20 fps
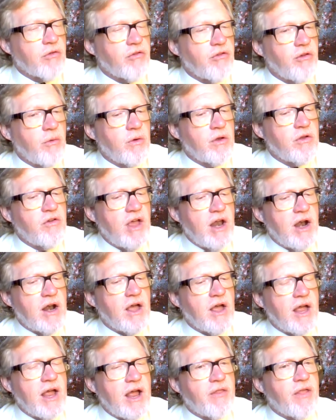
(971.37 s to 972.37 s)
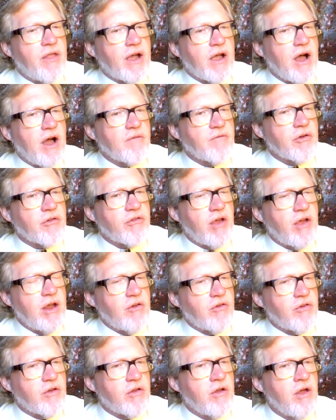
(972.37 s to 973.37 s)
And so when Janet and I had that
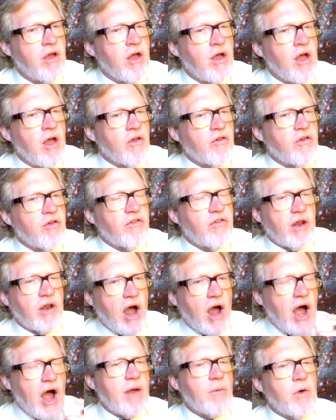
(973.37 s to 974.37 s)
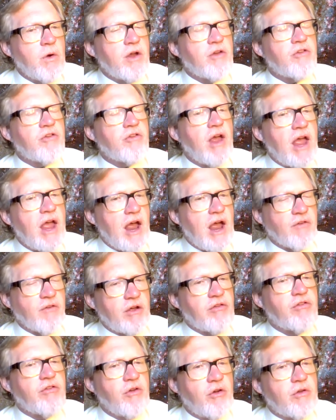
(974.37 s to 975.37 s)
conversation, she said, "I wish
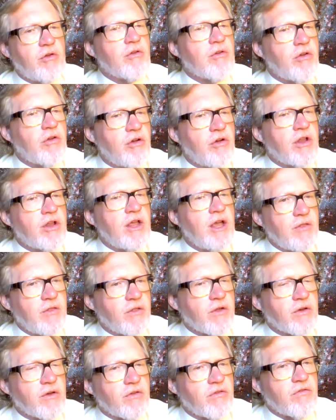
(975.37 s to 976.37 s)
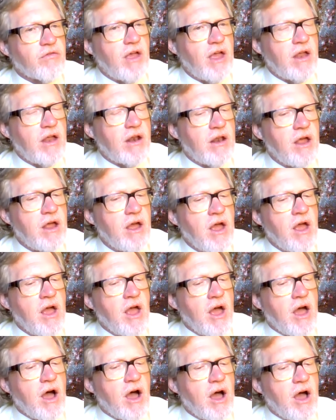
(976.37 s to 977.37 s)
every student could get this, and
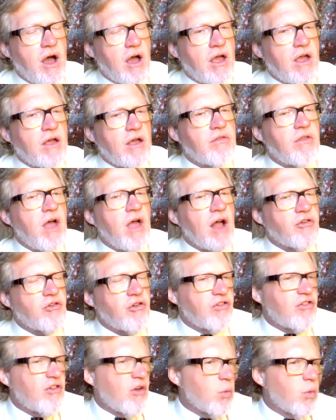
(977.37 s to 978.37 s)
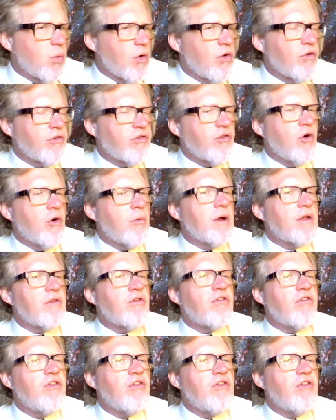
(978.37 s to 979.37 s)
uh, and not just a rural school,
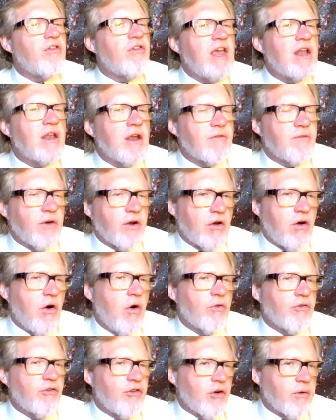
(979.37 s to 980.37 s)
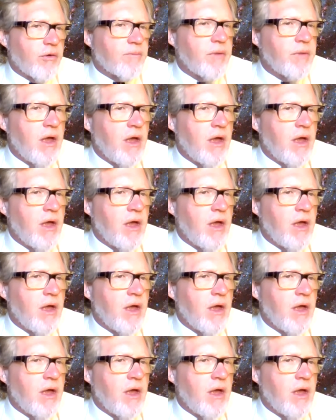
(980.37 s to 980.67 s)
but see a different culture."